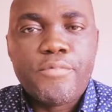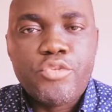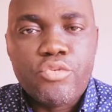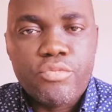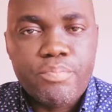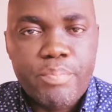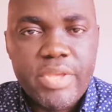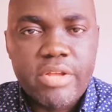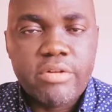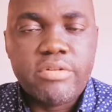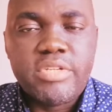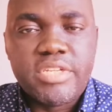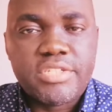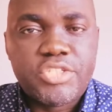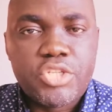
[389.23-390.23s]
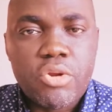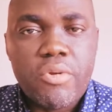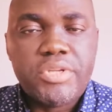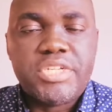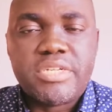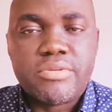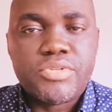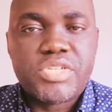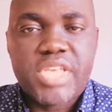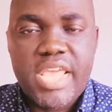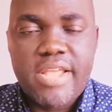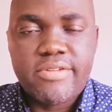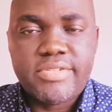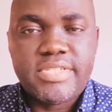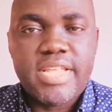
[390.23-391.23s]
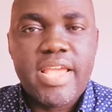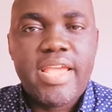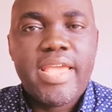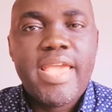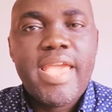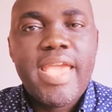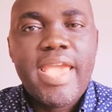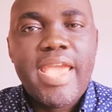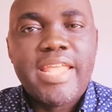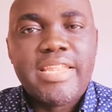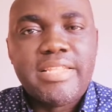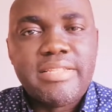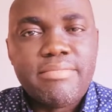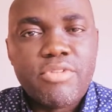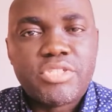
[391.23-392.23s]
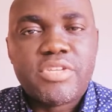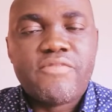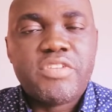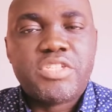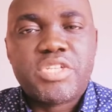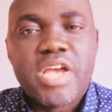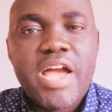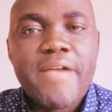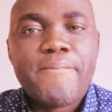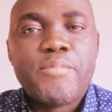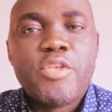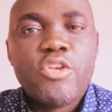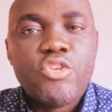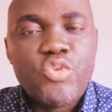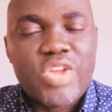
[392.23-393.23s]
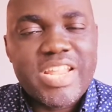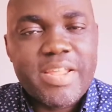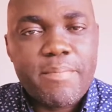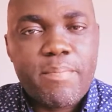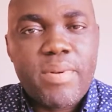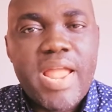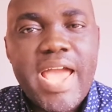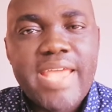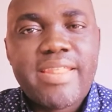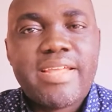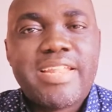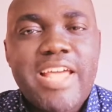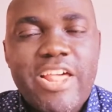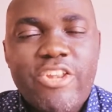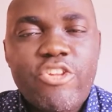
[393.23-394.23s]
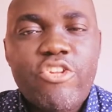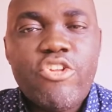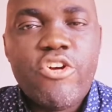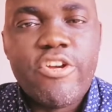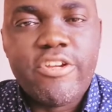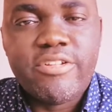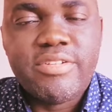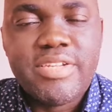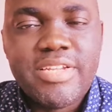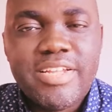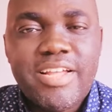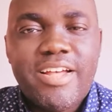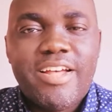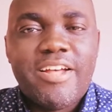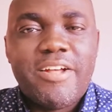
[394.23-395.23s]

You build the theoretical skills there, and most of the time you can apply that and learn